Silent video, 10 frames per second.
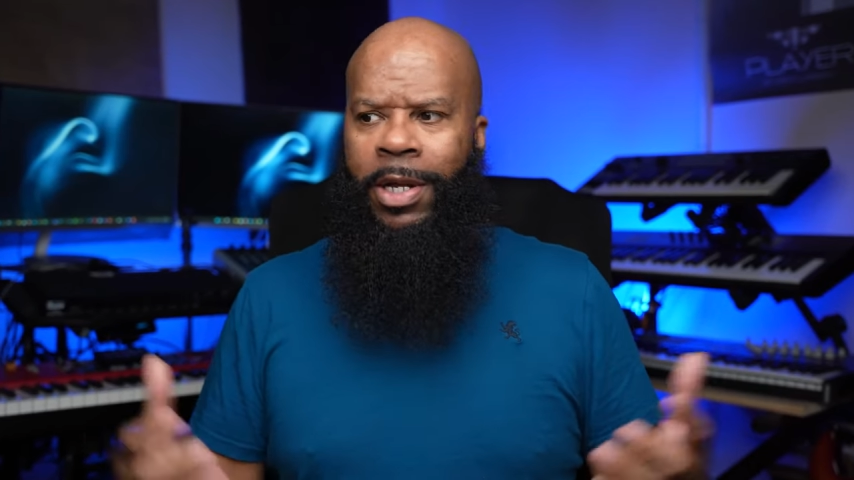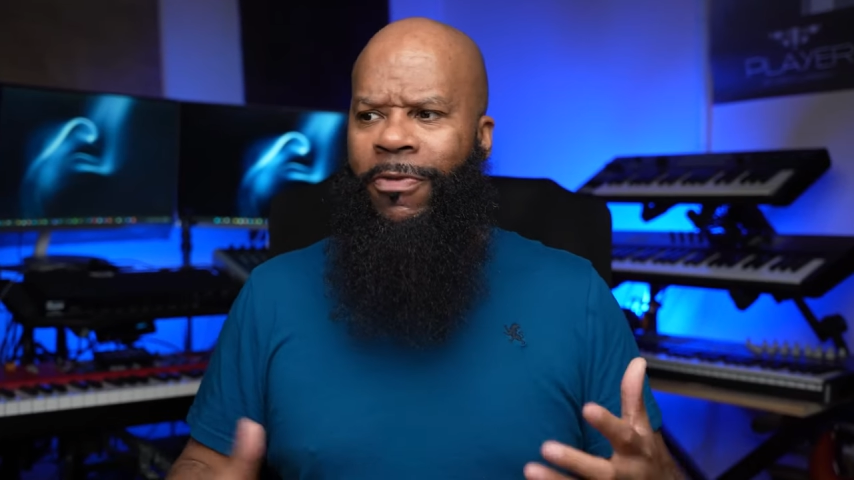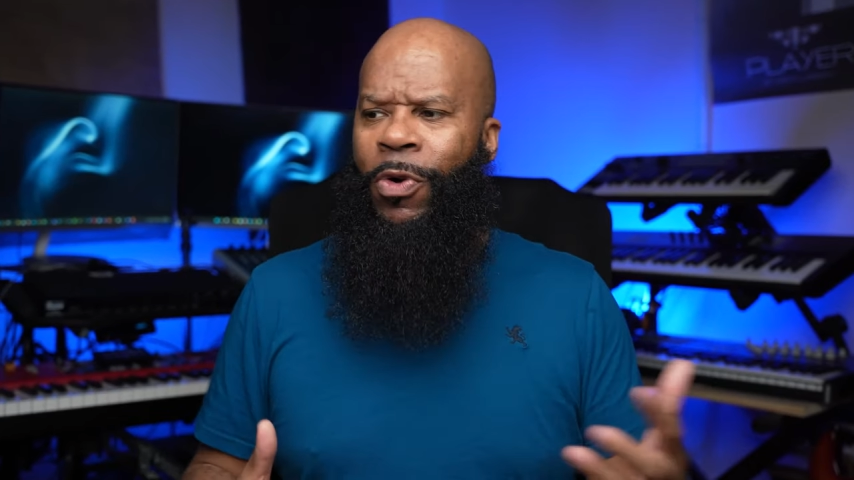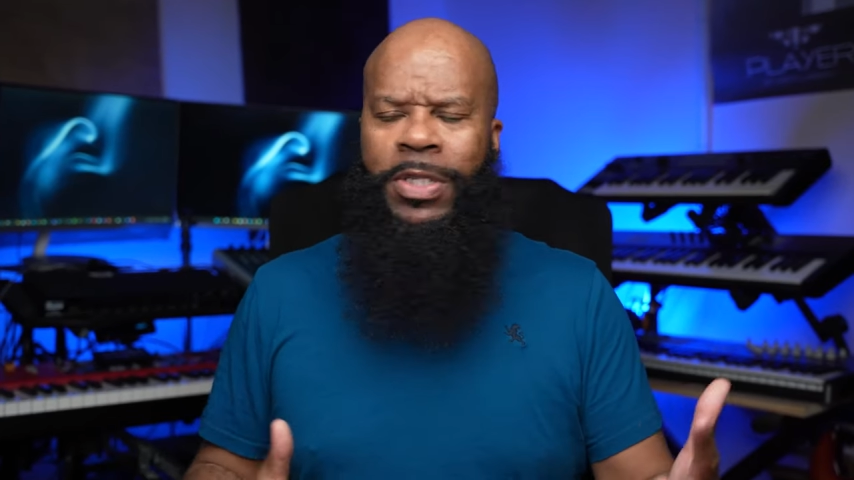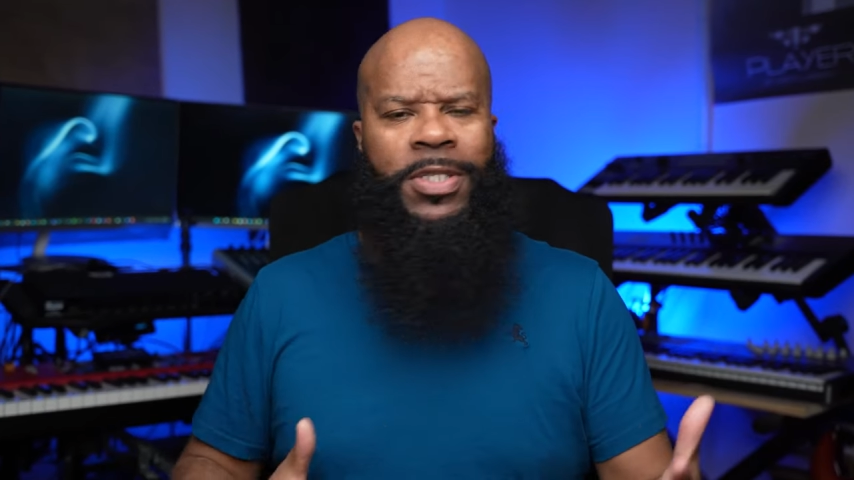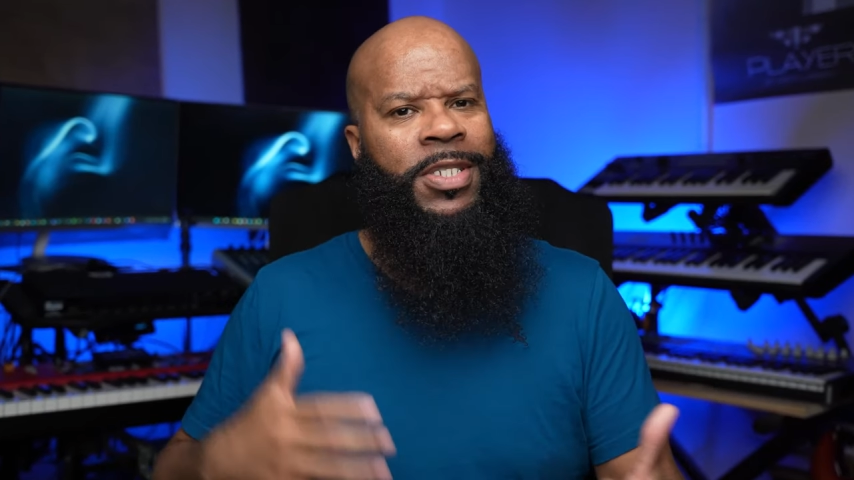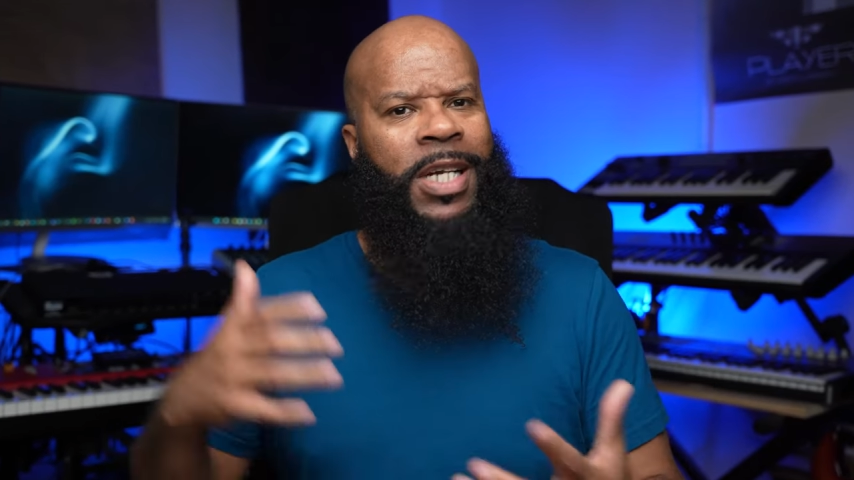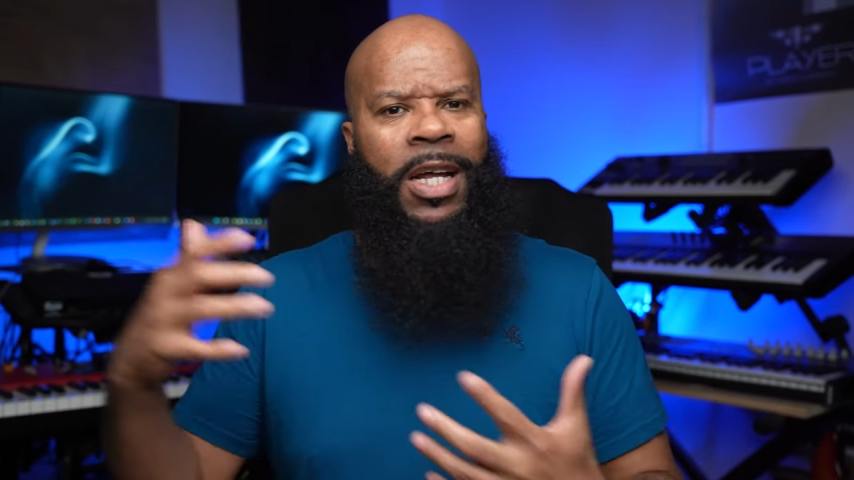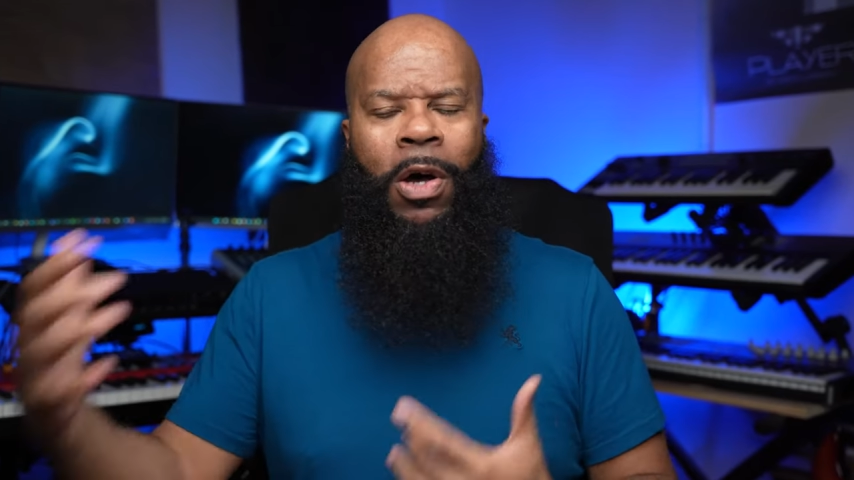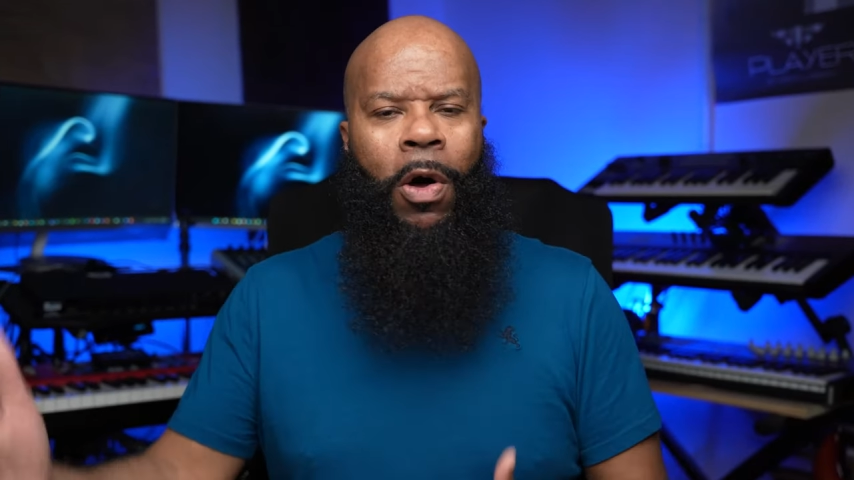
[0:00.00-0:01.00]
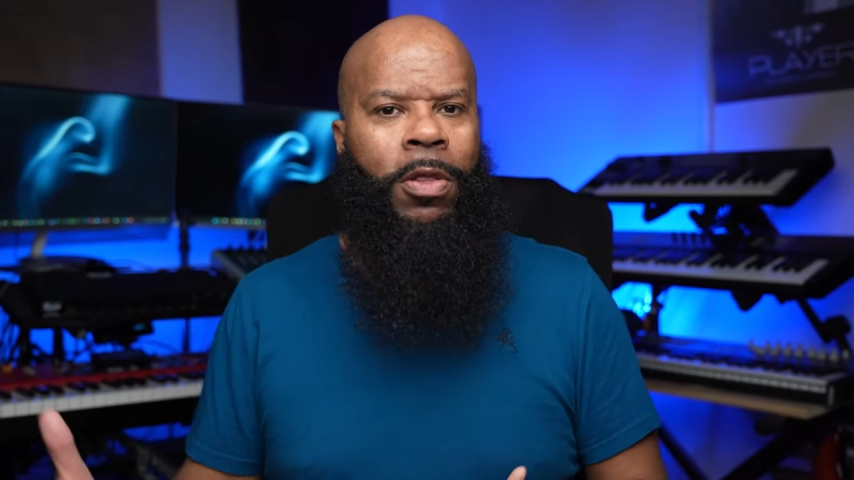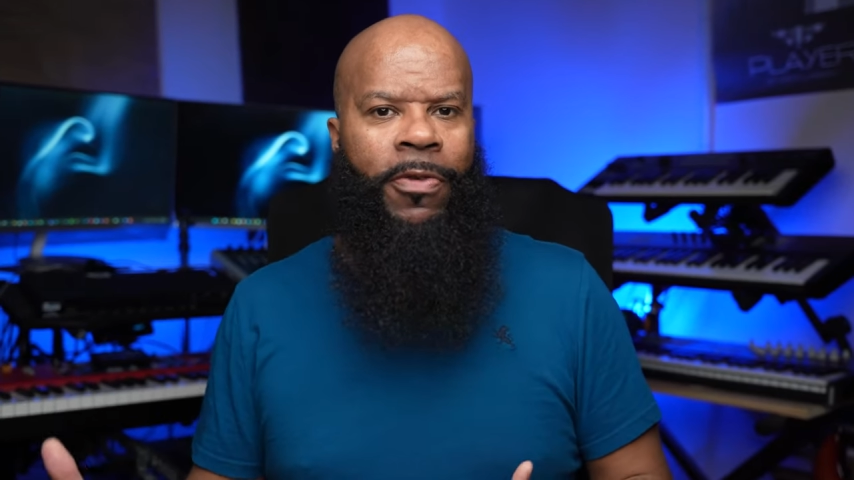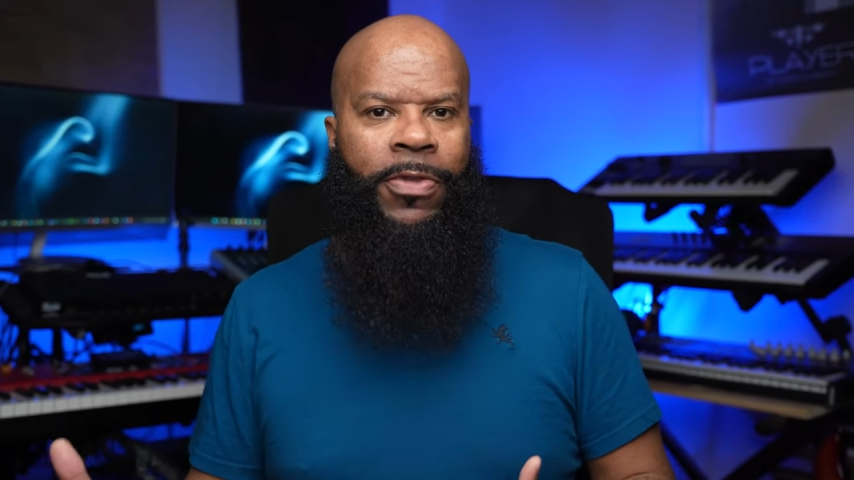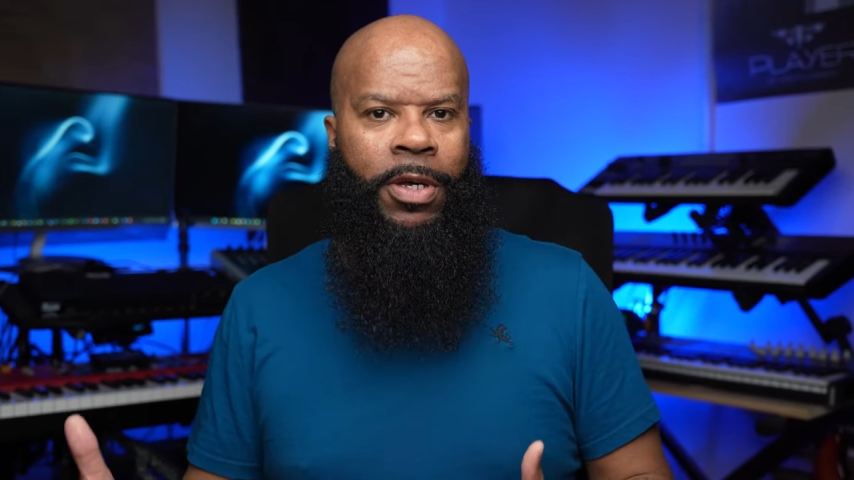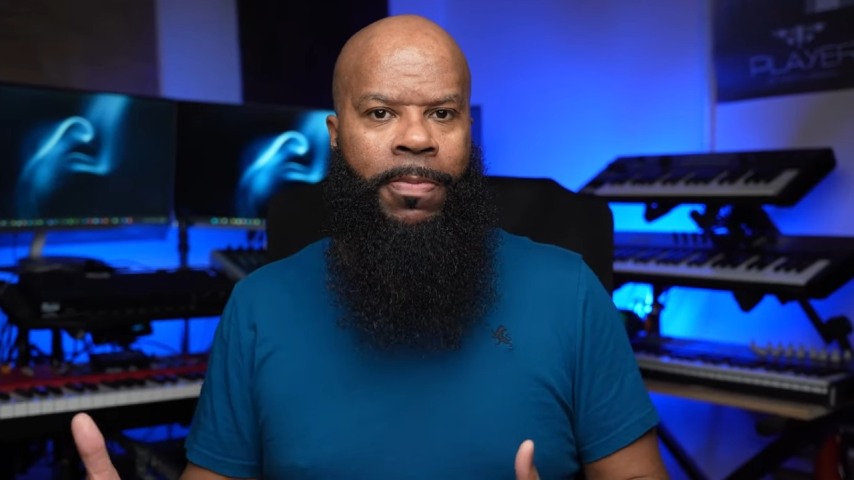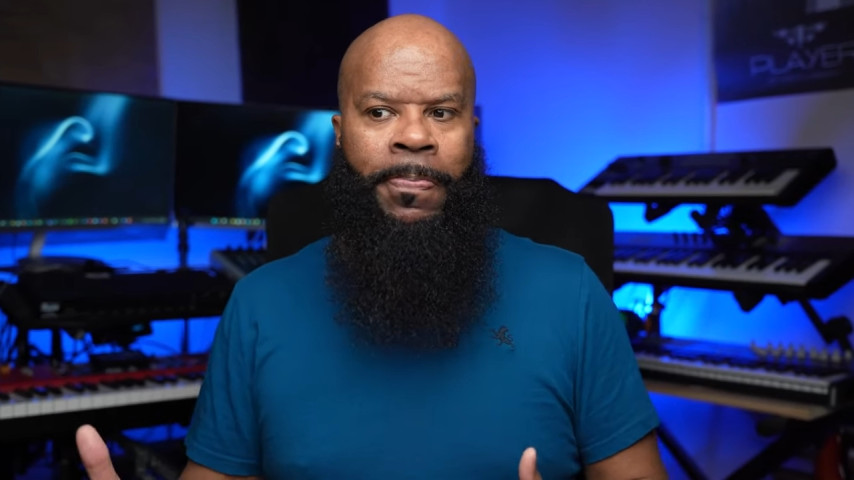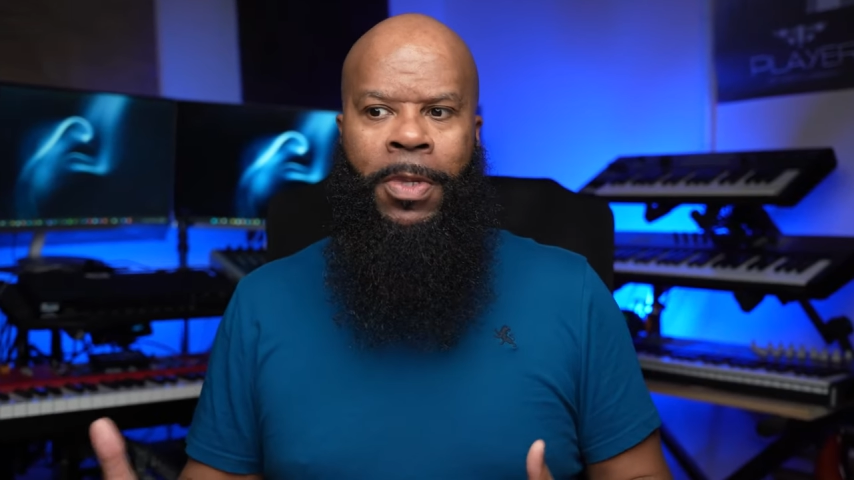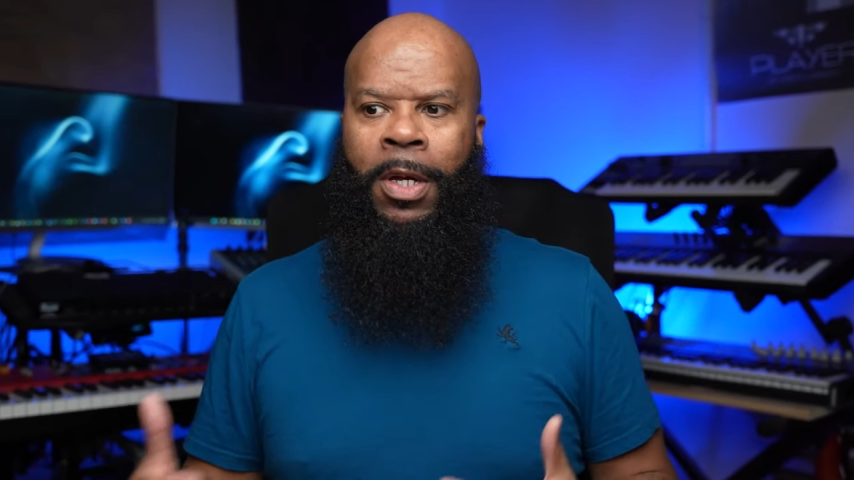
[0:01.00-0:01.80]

And of course, it's not all of them,